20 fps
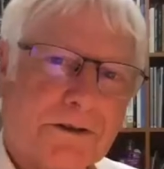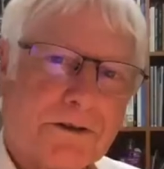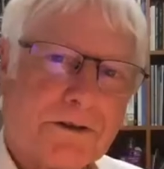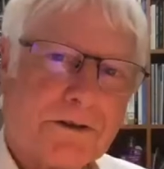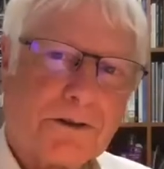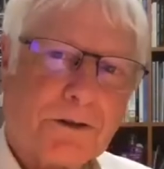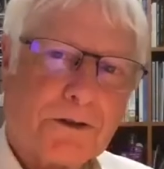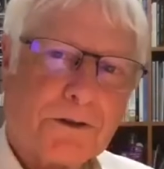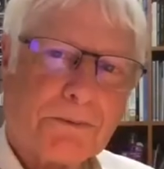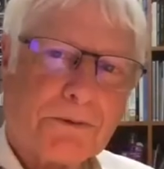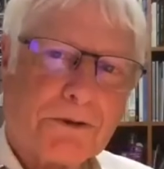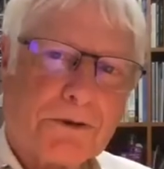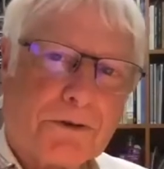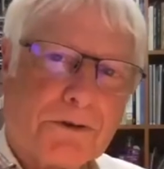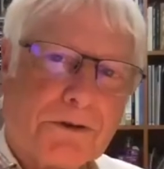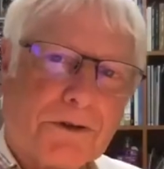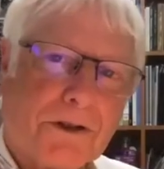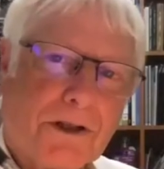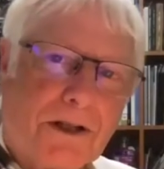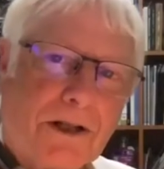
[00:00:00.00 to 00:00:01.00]
church, but do
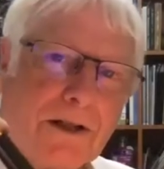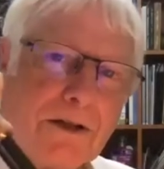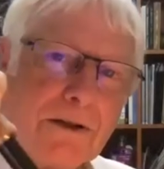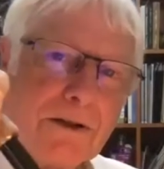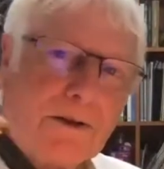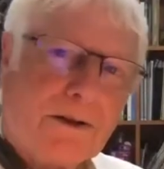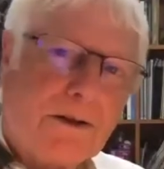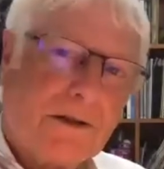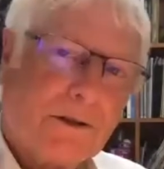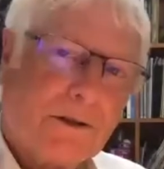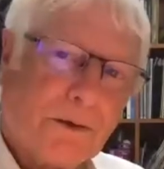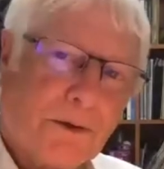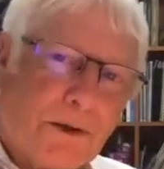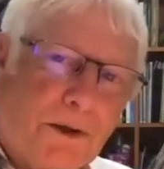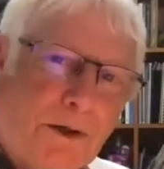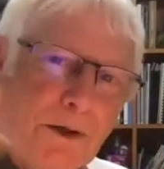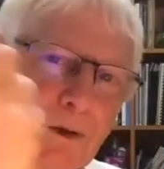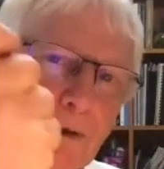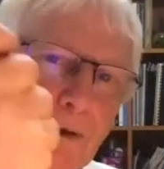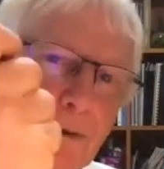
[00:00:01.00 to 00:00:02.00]
the
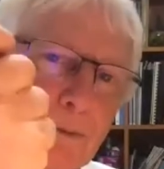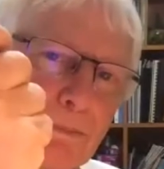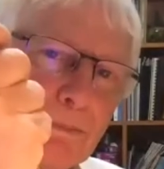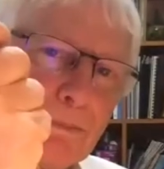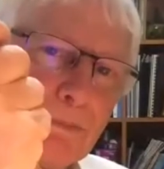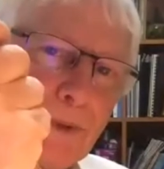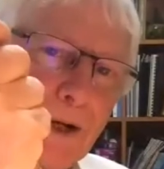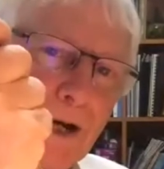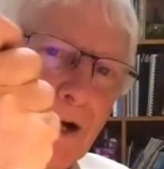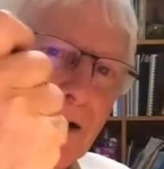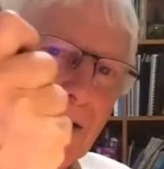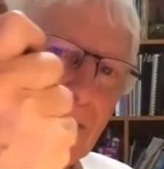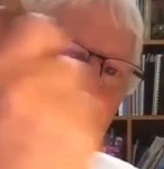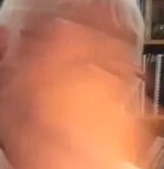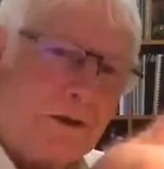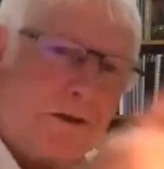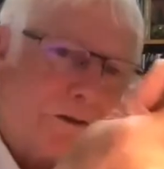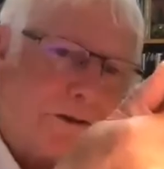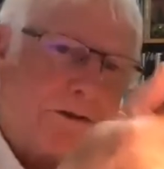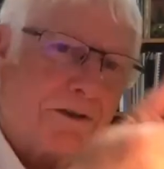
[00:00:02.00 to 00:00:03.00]
load,
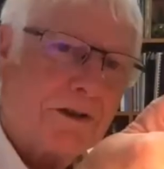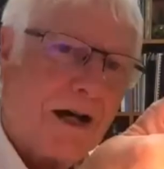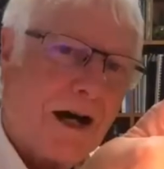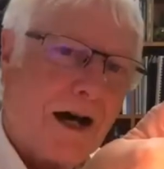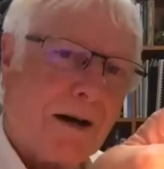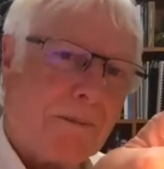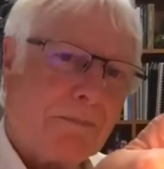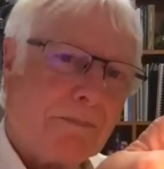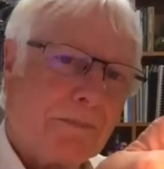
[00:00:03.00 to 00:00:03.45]
power, and stop,